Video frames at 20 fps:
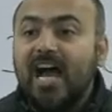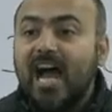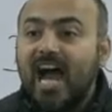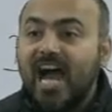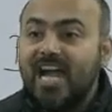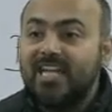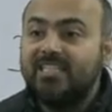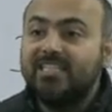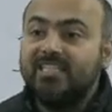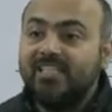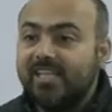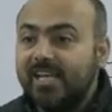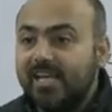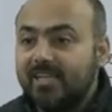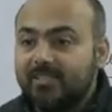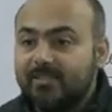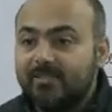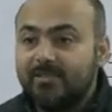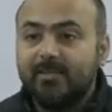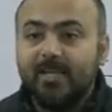
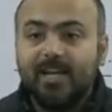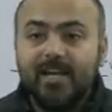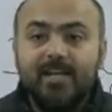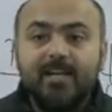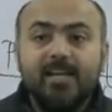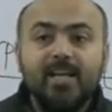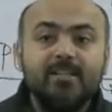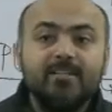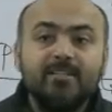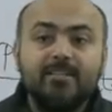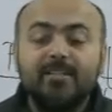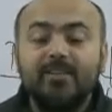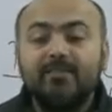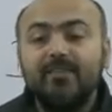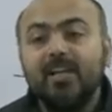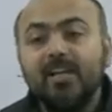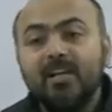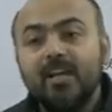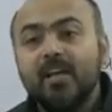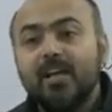ICS, Indian
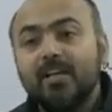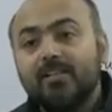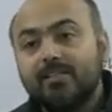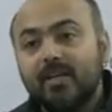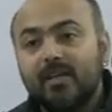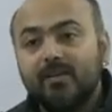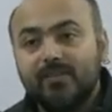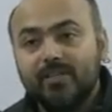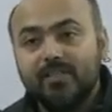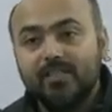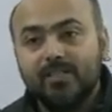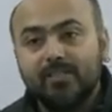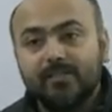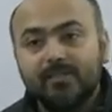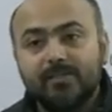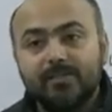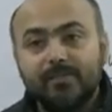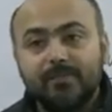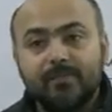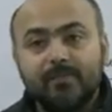Civil
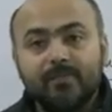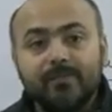Services.